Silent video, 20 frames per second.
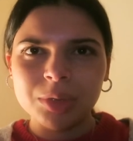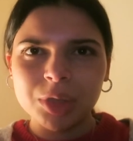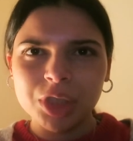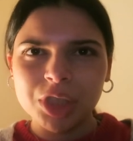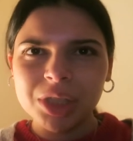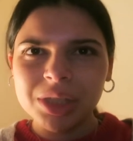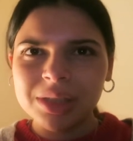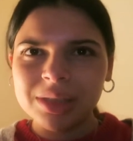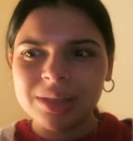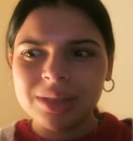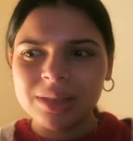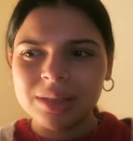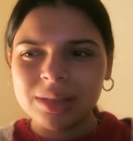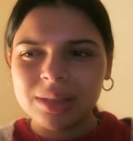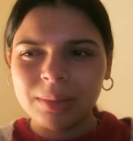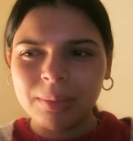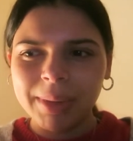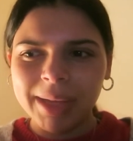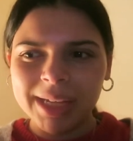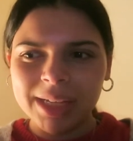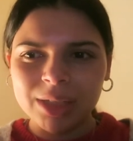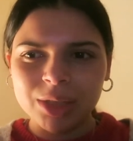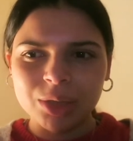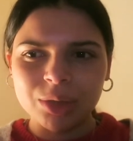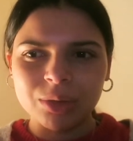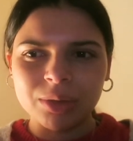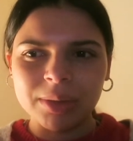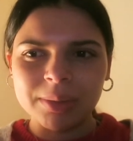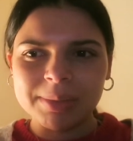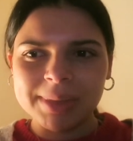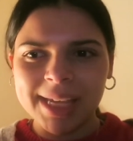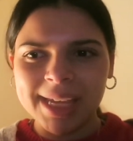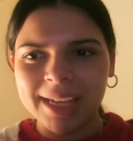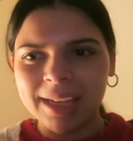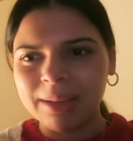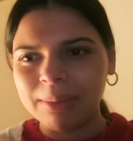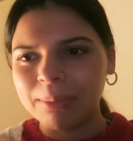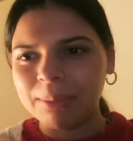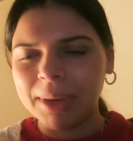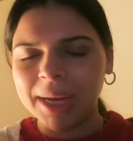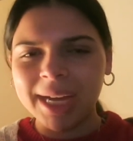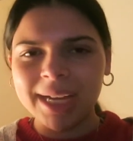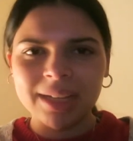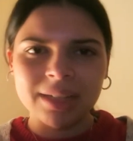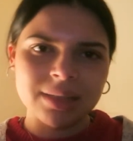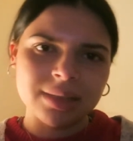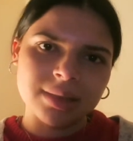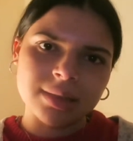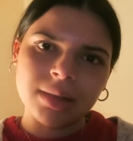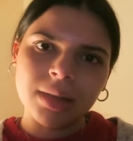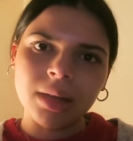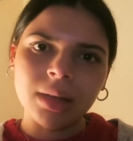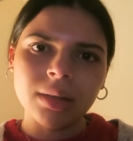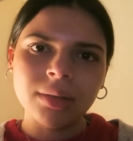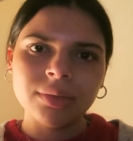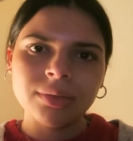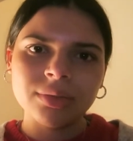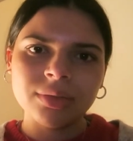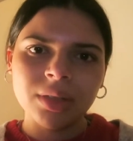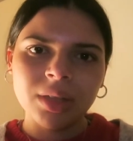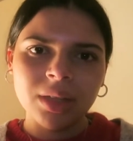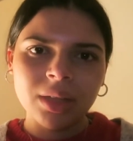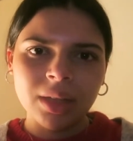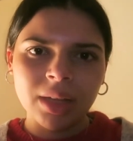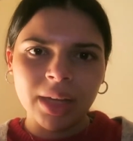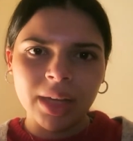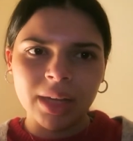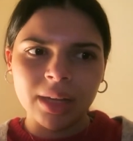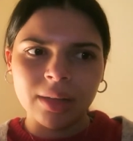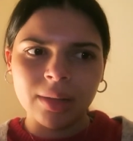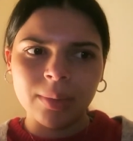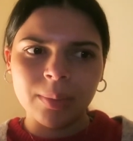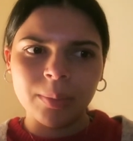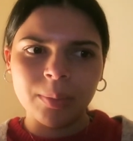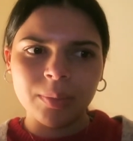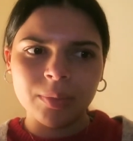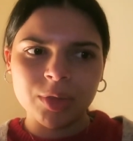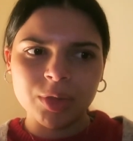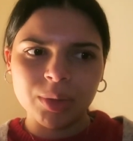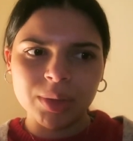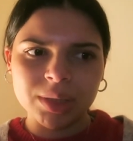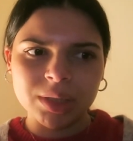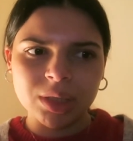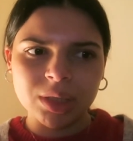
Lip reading: Just to make sure I'm taking back stuff, so I